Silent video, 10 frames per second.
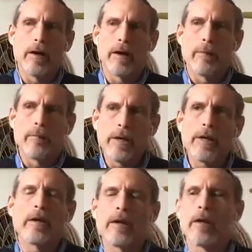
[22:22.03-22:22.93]

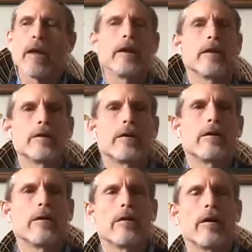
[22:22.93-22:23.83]
mean in
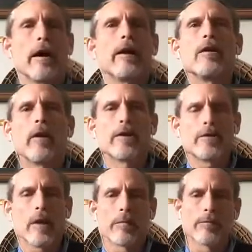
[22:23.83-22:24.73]
any way,
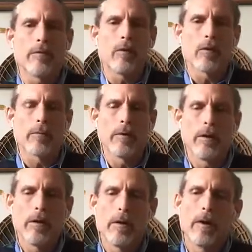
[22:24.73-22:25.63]
shape, or form
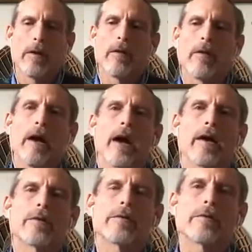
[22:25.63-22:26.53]

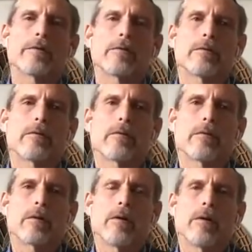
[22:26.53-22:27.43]
that
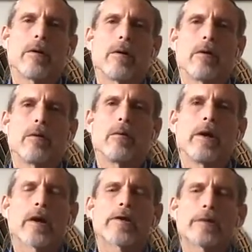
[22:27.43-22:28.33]
we
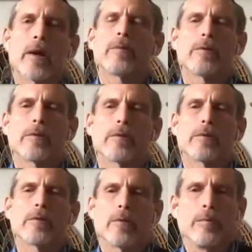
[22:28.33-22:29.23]
accept
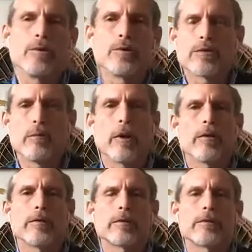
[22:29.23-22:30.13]
abuse from
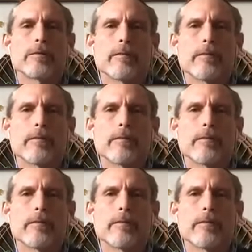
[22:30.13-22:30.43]
others.